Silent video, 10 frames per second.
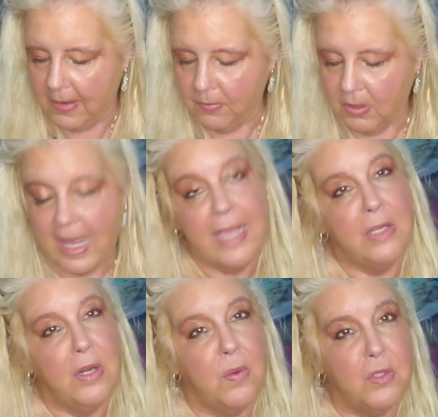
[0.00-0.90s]
And will let
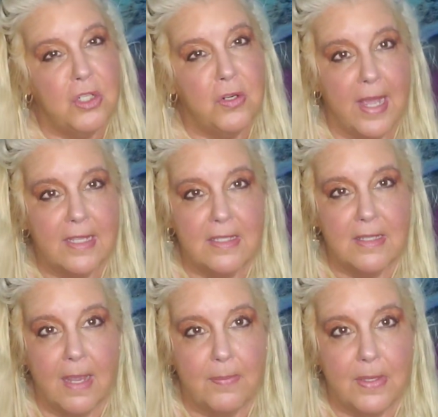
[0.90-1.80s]
you know what your next
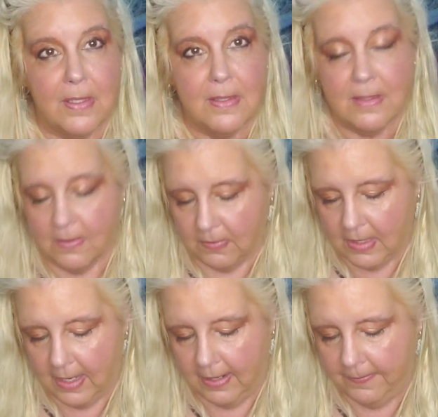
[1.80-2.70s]
step is.
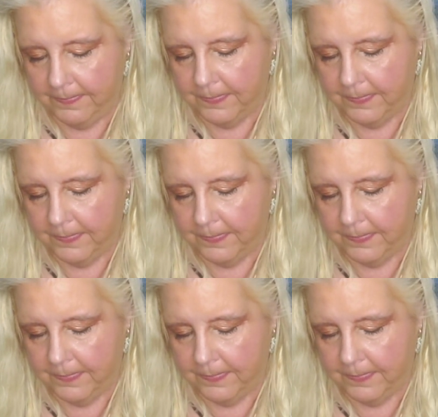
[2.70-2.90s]
Okay?